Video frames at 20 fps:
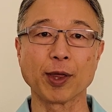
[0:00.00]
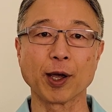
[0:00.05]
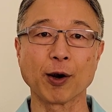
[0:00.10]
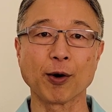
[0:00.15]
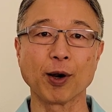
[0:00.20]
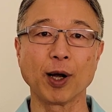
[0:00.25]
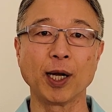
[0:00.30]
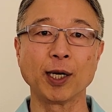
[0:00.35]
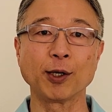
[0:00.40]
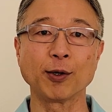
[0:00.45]

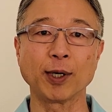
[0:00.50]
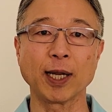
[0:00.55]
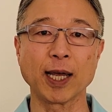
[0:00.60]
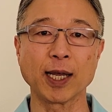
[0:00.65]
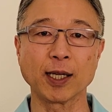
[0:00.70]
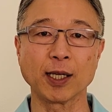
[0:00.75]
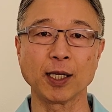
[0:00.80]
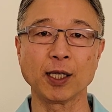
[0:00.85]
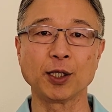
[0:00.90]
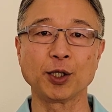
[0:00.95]
there
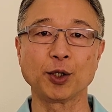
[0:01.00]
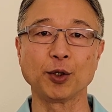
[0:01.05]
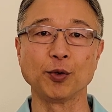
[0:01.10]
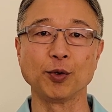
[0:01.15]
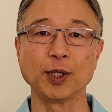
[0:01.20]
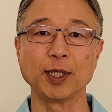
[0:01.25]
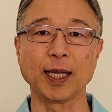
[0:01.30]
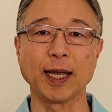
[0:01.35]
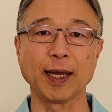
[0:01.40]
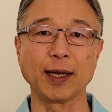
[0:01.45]
underlying
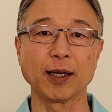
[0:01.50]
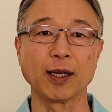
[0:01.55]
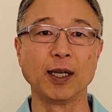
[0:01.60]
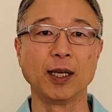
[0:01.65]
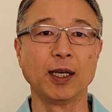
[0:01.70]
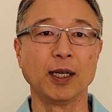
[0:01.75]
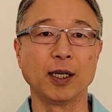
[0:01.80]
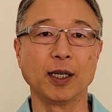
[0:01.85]
issues like